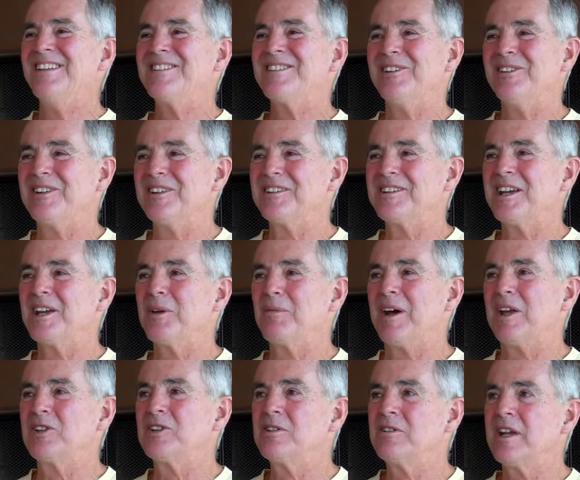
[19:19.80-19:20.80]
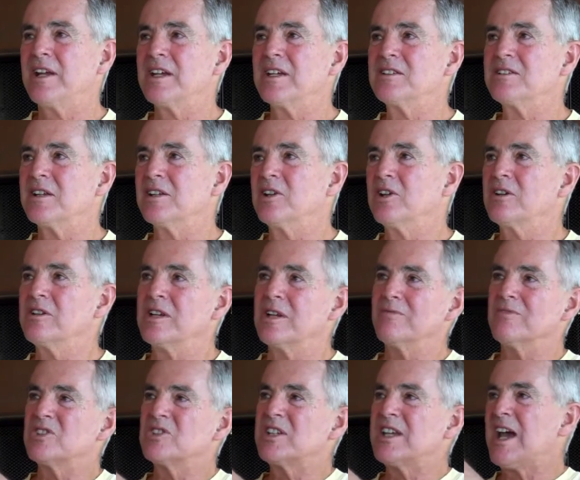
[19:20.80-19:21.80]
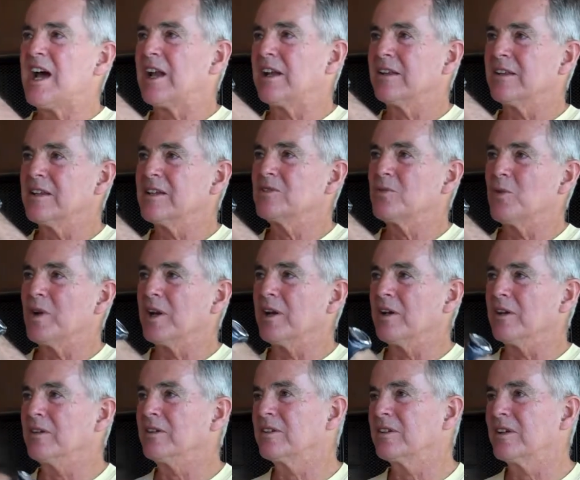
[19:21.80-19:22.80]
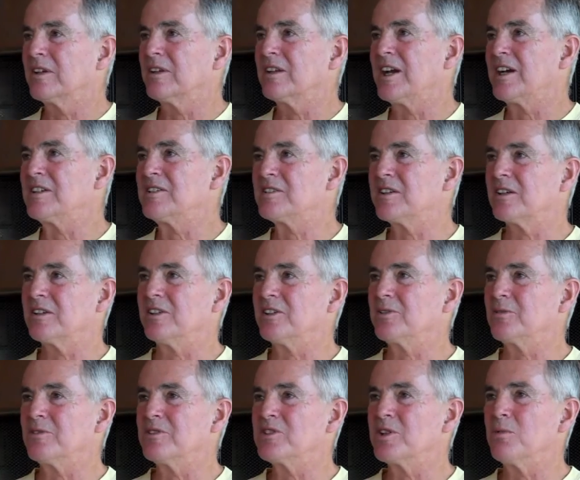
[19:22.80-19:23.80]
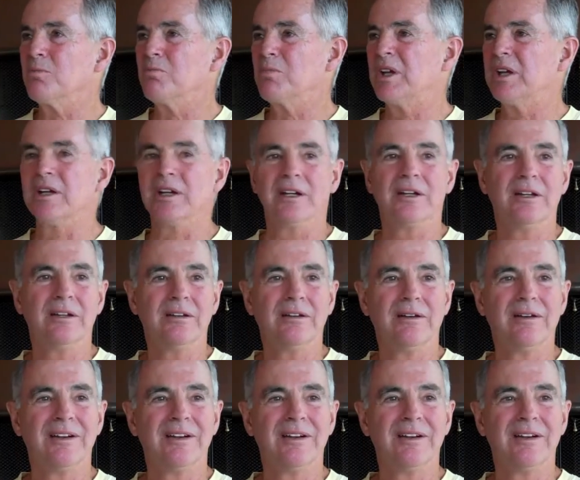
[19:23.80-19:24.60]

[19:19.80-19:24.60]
So it'd take about 2 days, and you couldn't even see out of these windows because the icicles were so big.